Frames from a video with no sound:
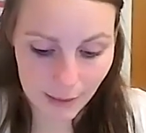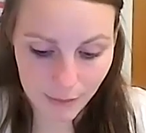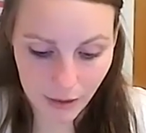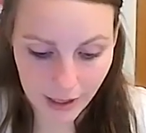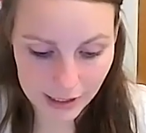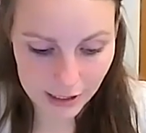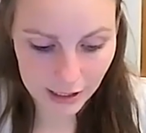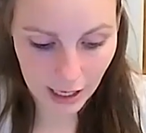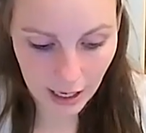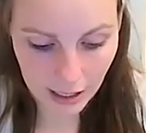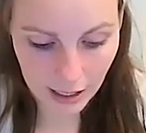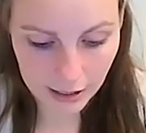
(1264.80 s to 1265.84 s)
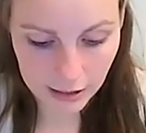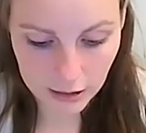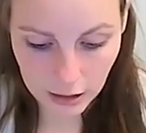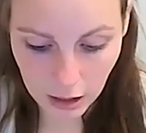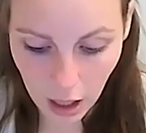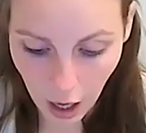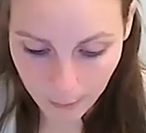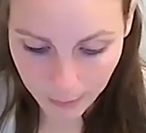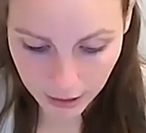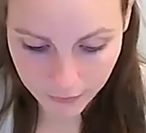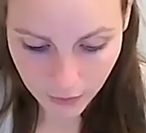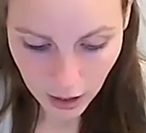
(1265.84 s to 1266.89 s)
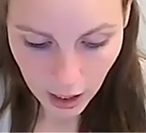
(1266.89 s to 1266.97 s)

something that's common.